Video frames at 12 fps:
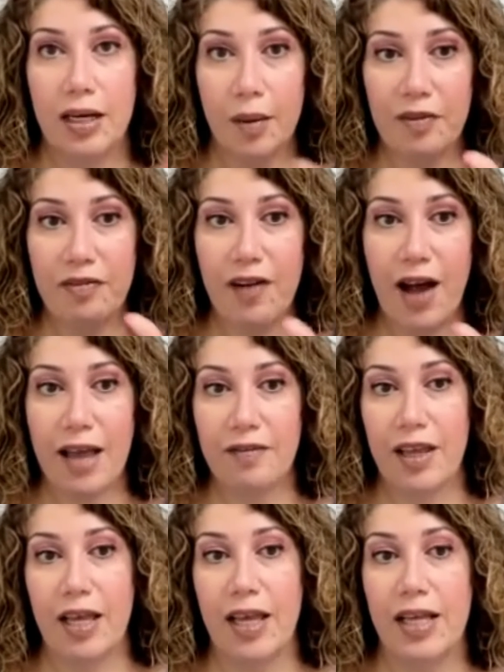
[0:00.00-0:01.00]
Number
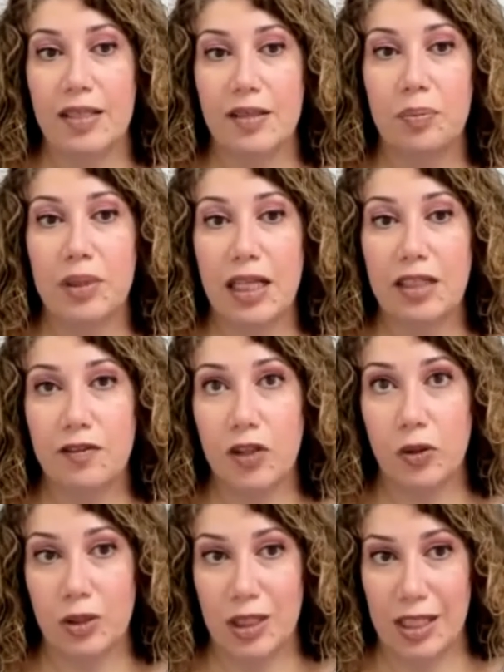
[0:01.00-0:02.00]
5 is blood
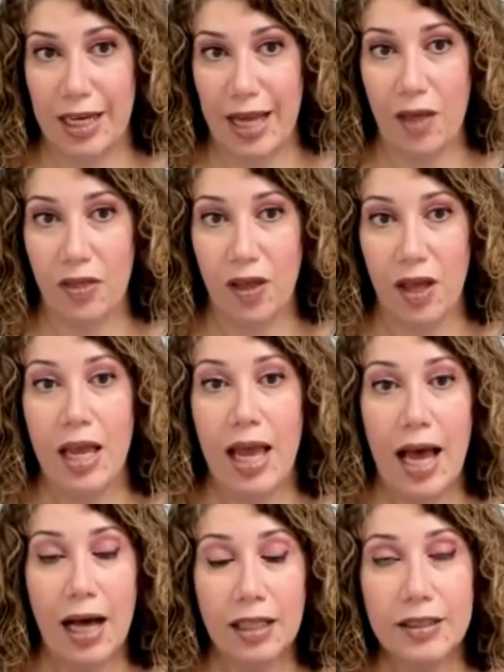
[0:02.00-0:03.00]
flow to the gut.
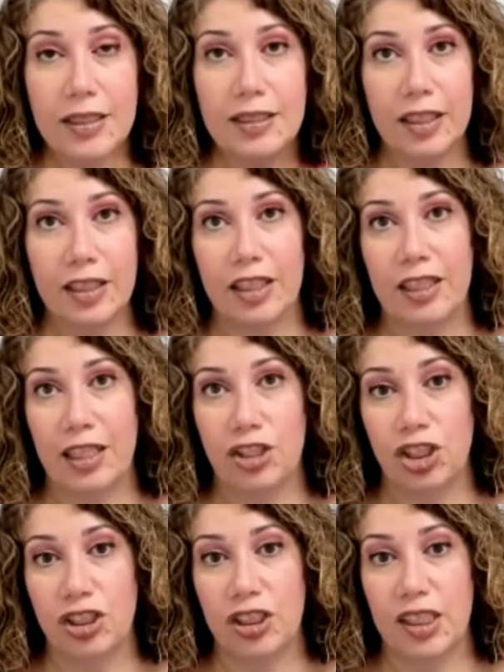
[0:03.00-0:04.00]
Healthy
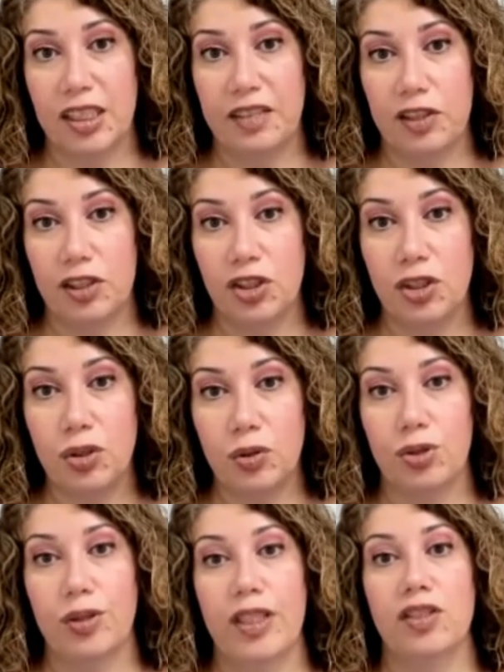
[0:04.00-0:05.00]
circulation delivers
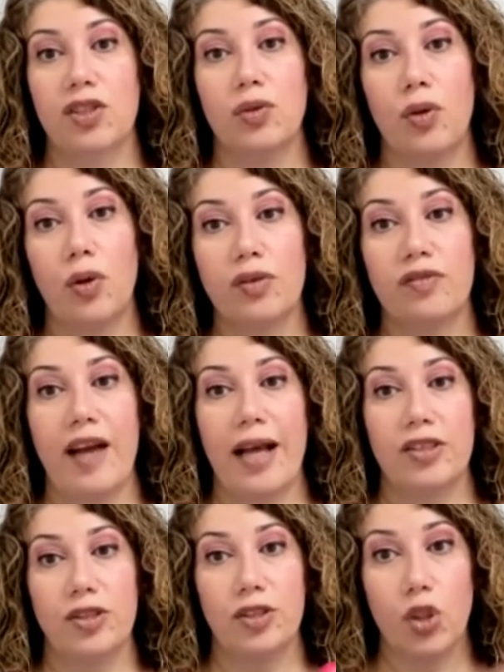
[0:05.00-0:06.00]
nutrients, growth
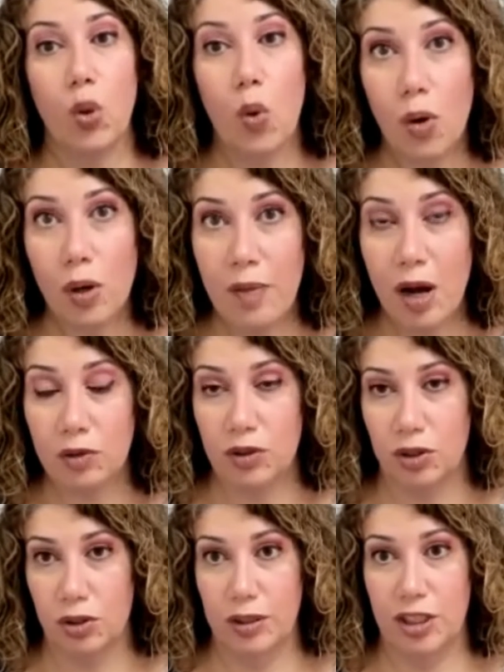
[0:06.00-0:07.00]
factors,
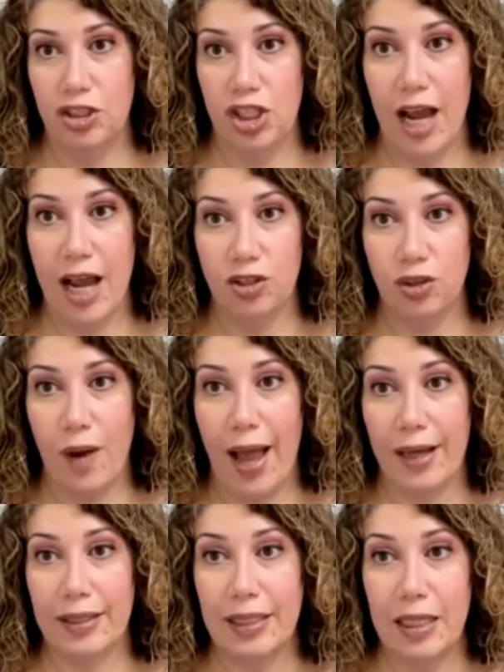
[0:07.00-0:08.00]
hormones to the GI
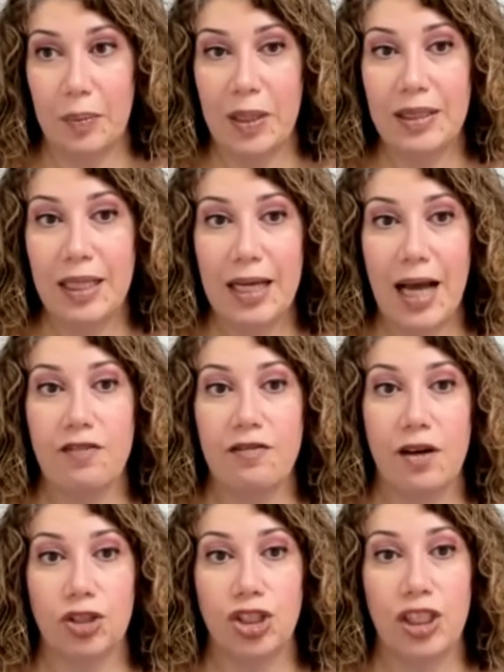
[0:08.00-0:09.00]
tract, keeping the gut
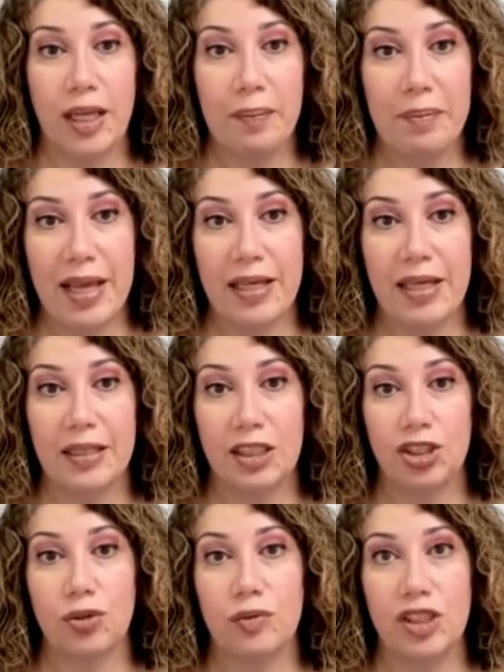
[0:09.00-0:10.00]
functioning and making
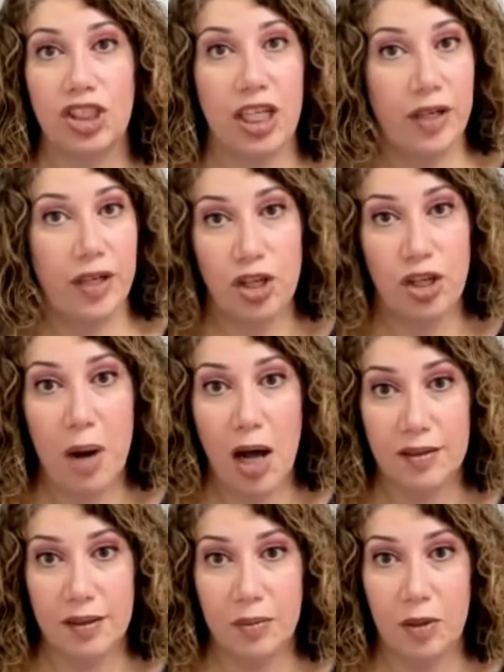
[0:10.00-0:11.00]
tissue regeneration
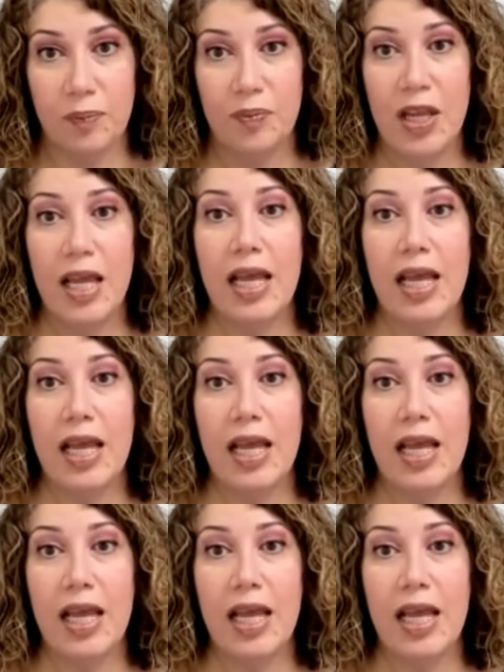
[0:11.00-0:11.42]
possible.